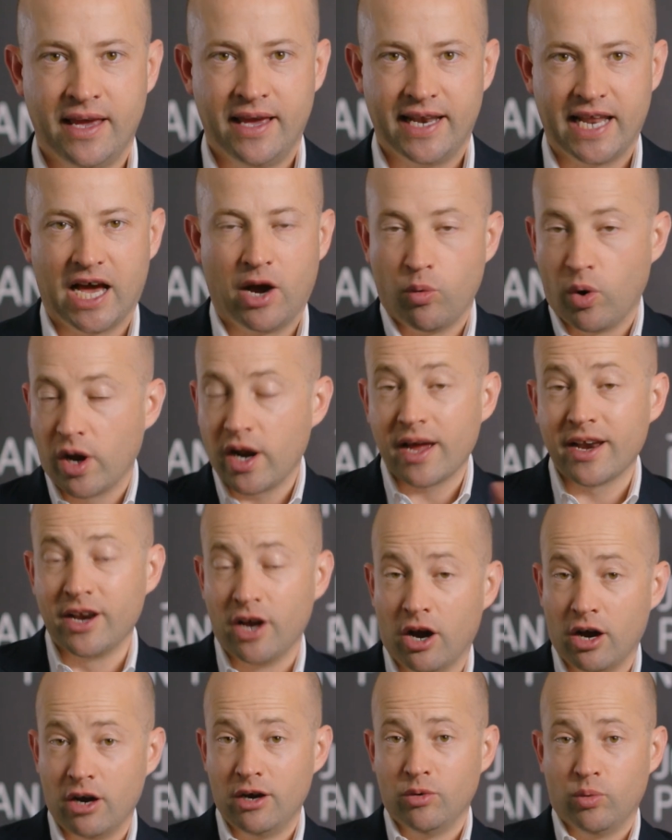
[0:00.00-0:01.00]
Now, what I
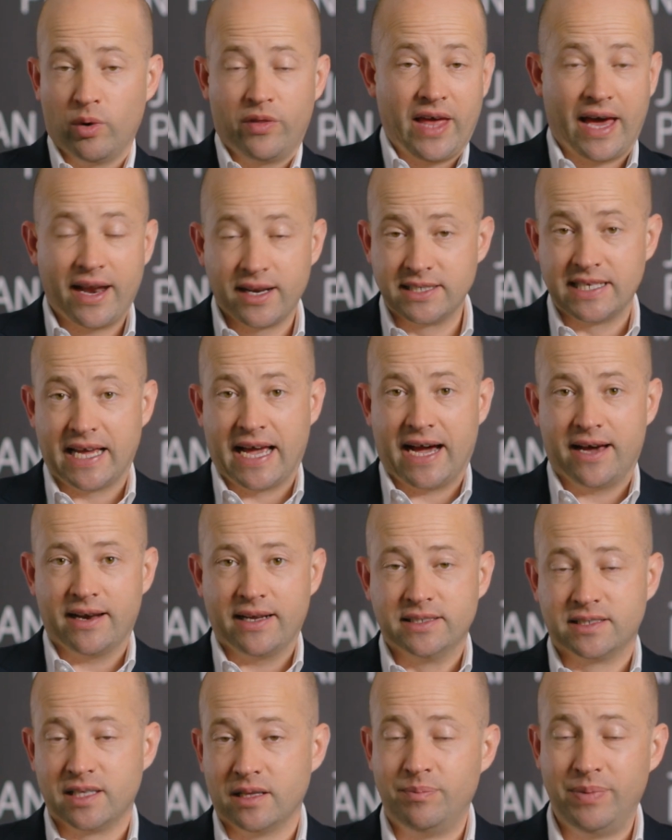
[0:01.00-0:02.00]
know without a doubt
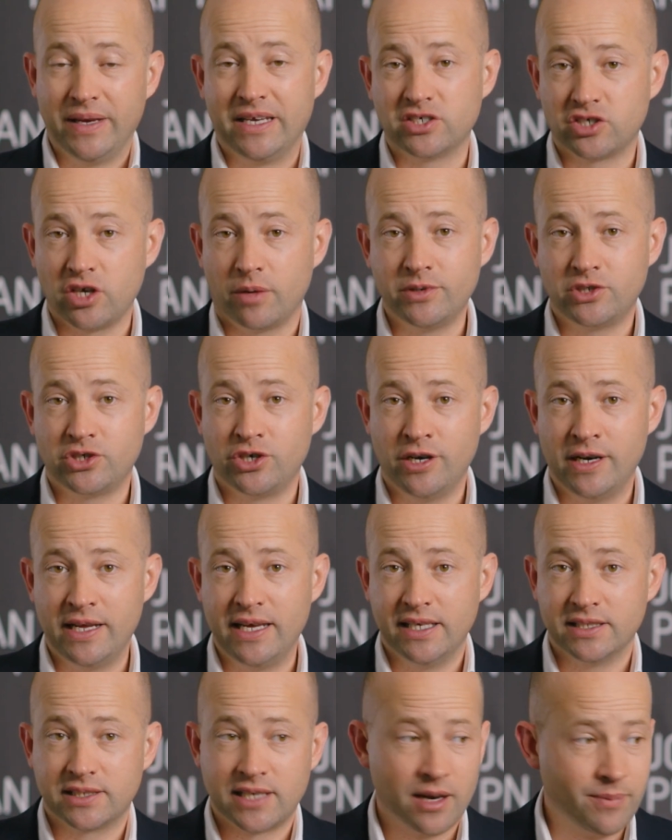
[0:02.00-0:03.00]
is that the biggest opportunity
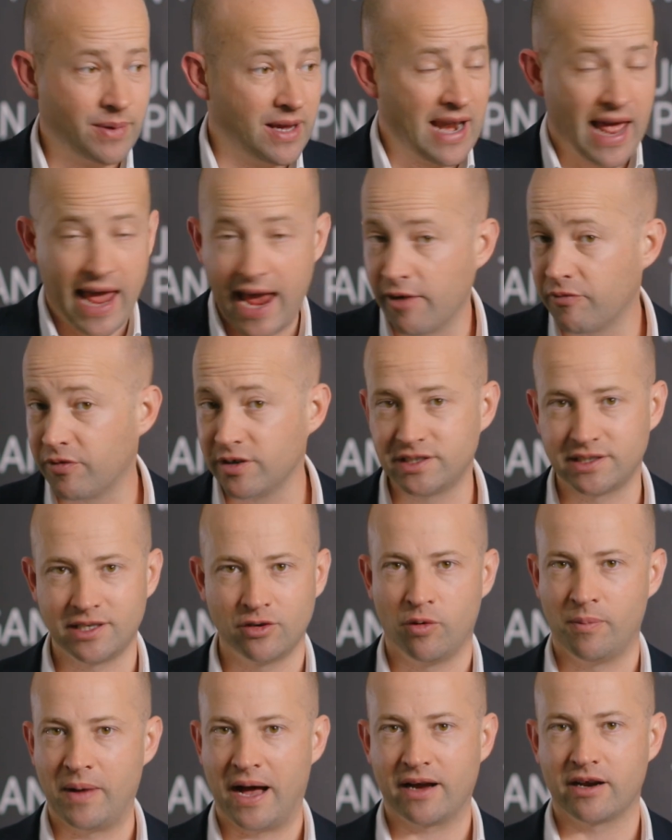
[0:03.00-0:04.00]
is going to be in every
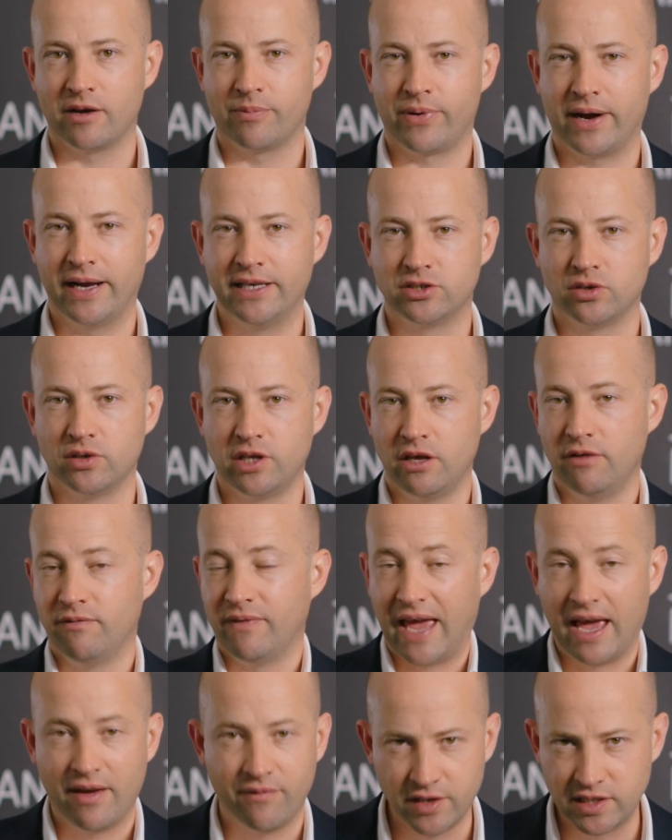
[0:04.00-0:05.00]
single market appraisal that
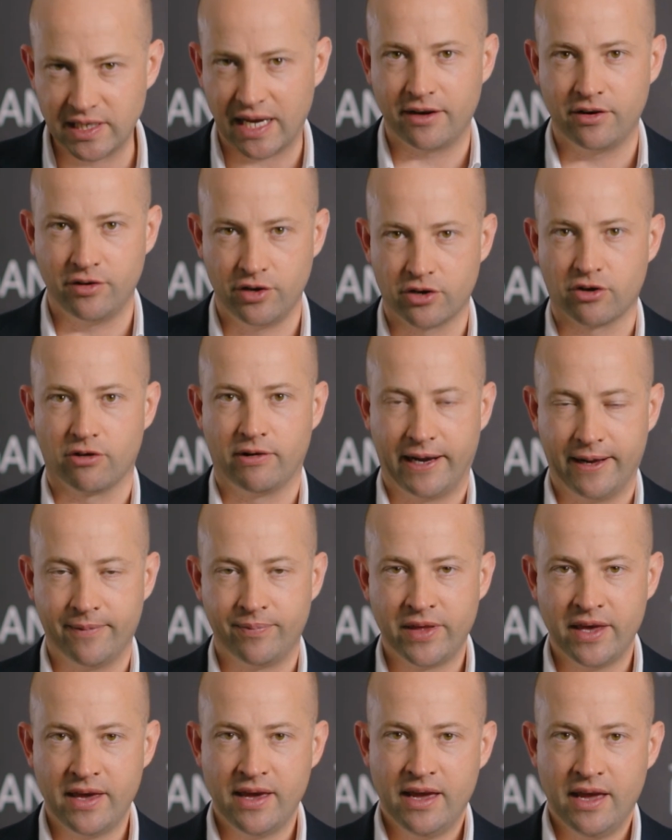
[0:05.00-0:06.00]
you've ever done in your career.
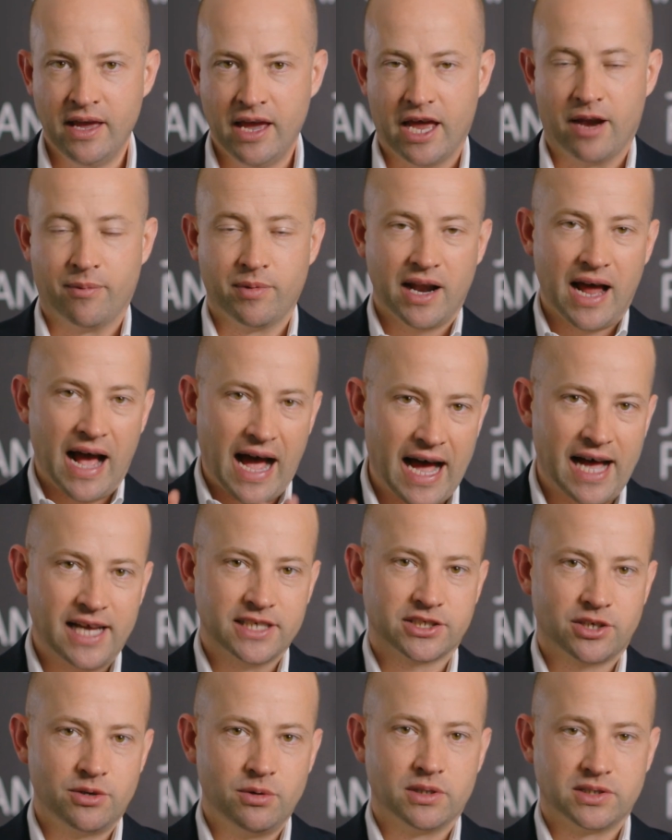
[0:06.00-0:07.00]
And I'm going to
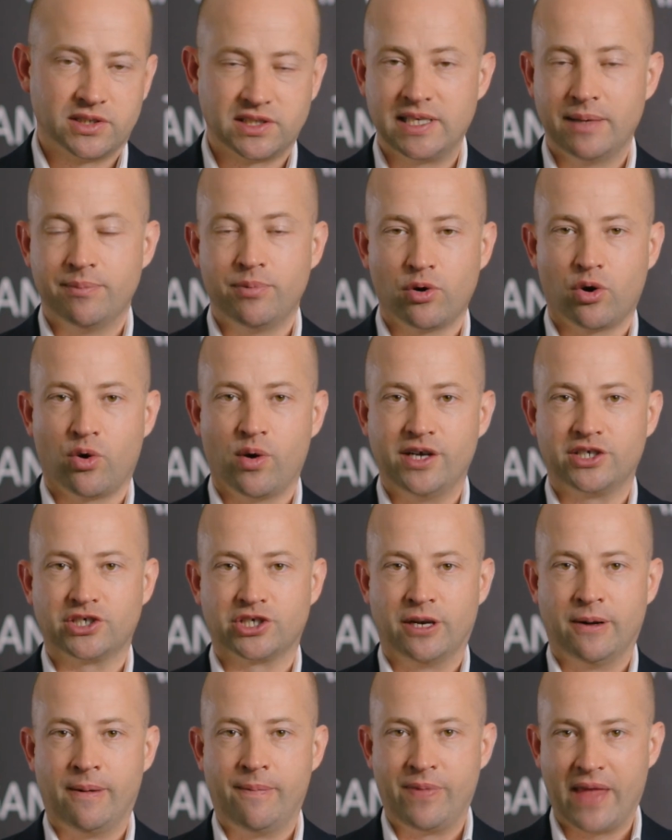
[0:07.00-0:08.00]
ask you a simple
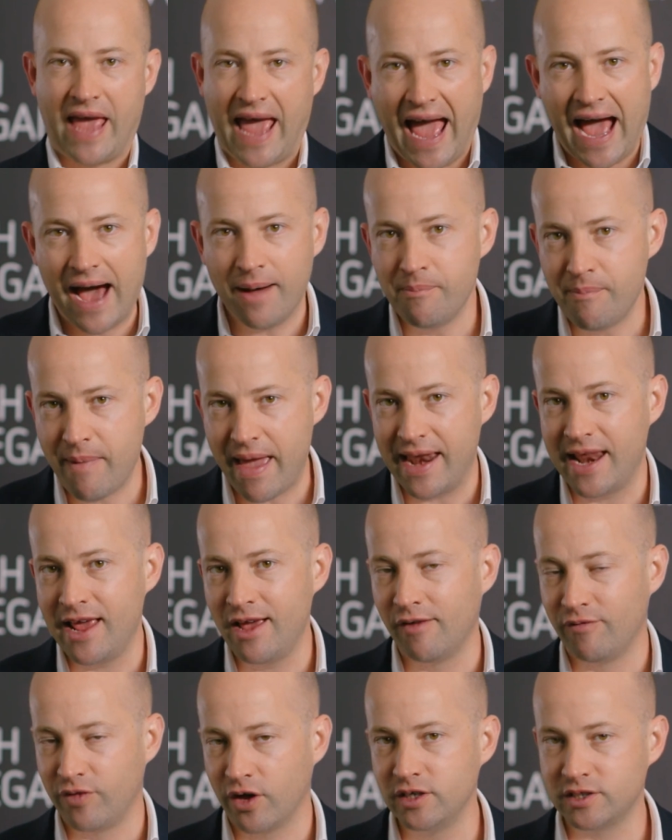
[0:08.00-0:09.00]
question. How many
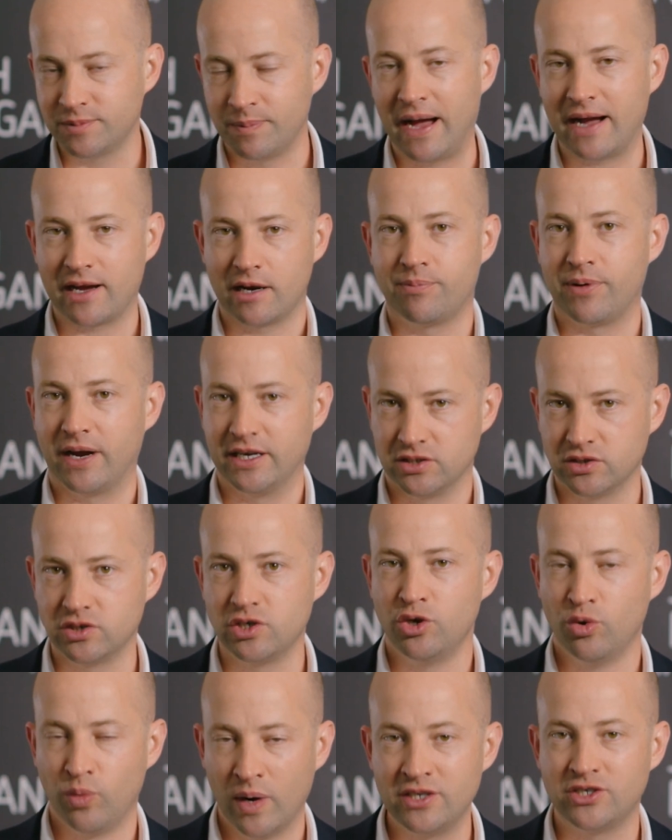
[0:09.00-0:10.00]
of those market appraisals
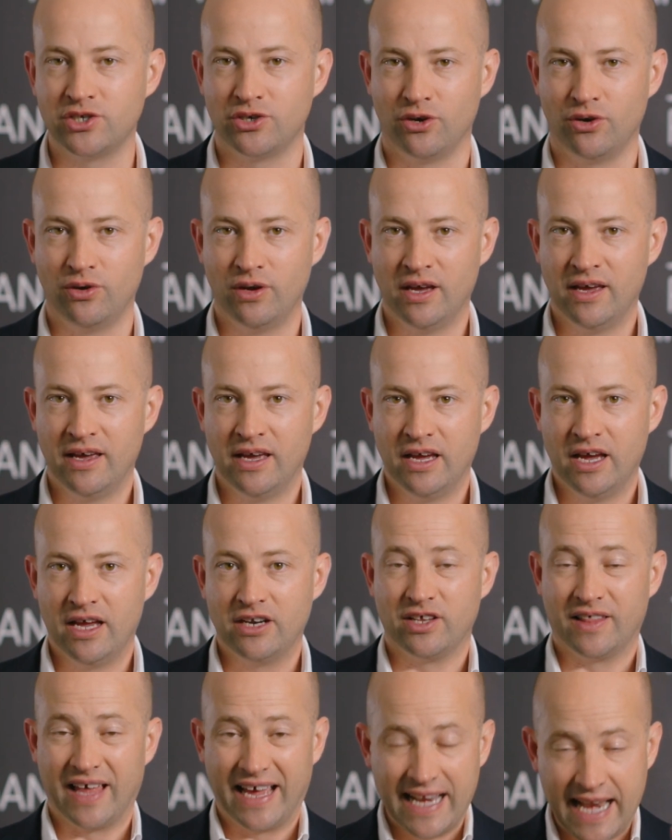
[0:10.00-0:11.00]
that you went to,
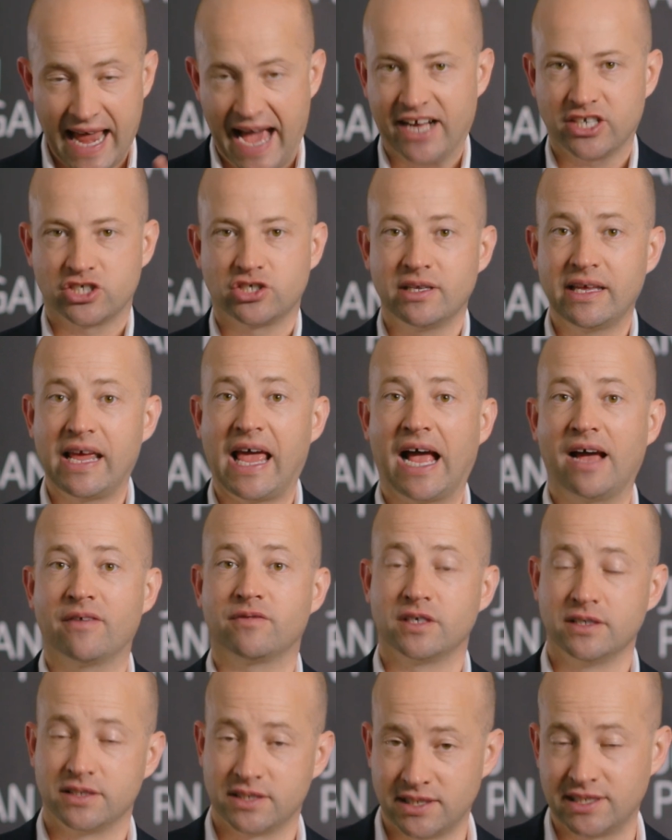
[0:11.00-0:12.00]
do they naturally have
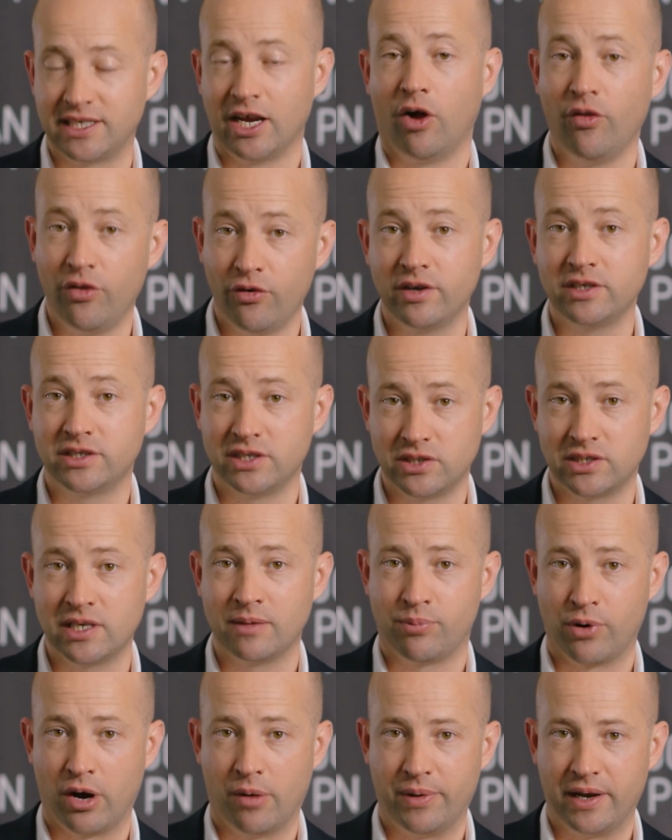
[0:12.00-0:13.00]
to sell their existing
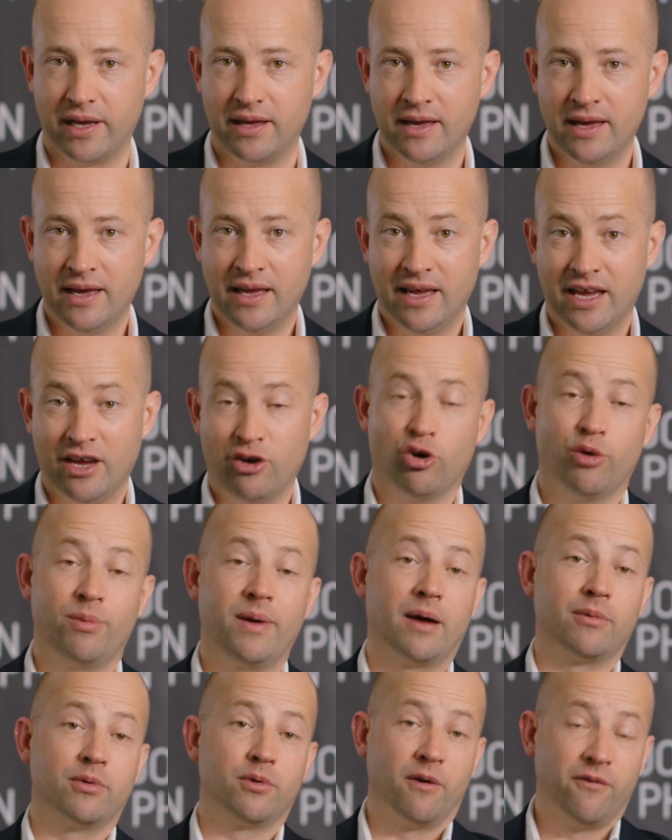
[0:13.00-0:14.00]
property in order
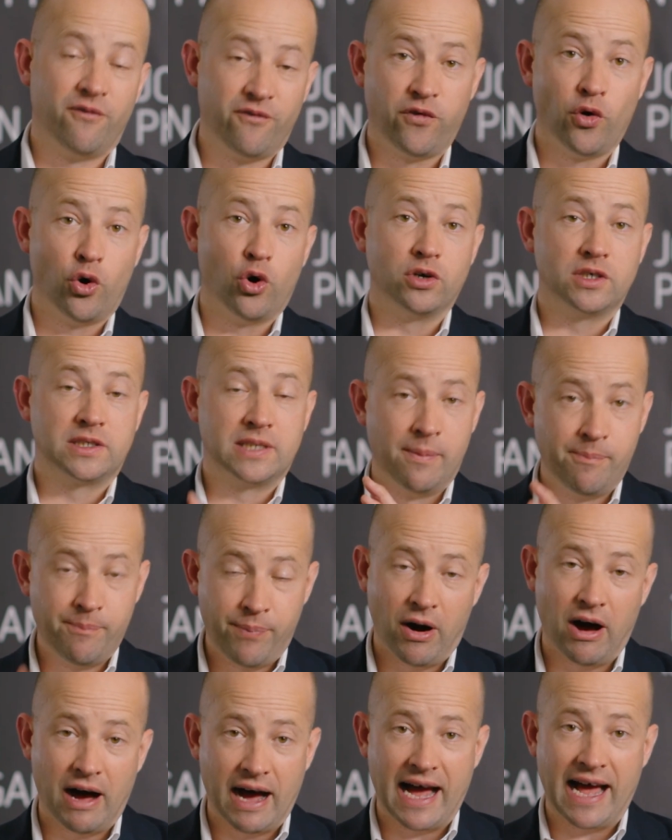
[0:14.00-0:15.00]
to be able to afford to
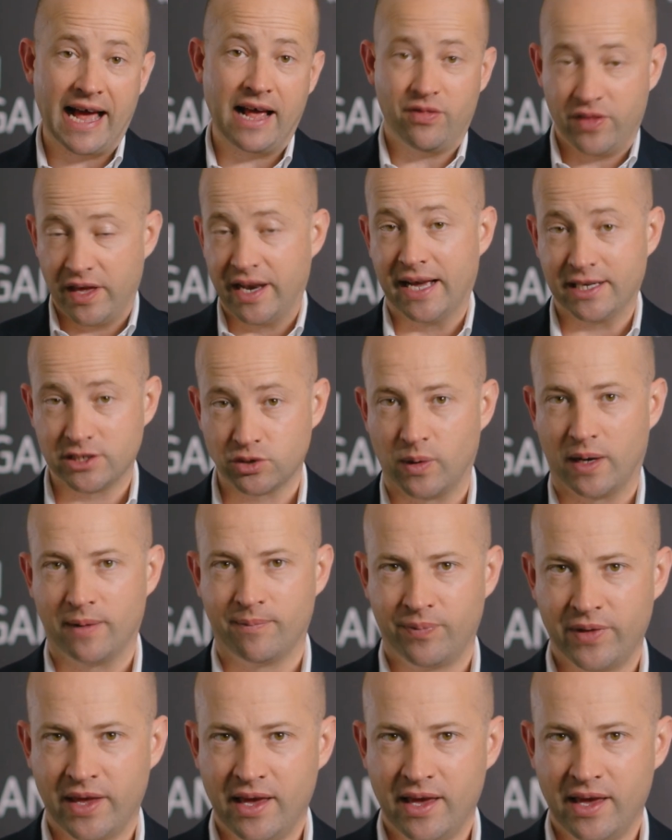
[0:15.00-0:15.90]
buy their next one?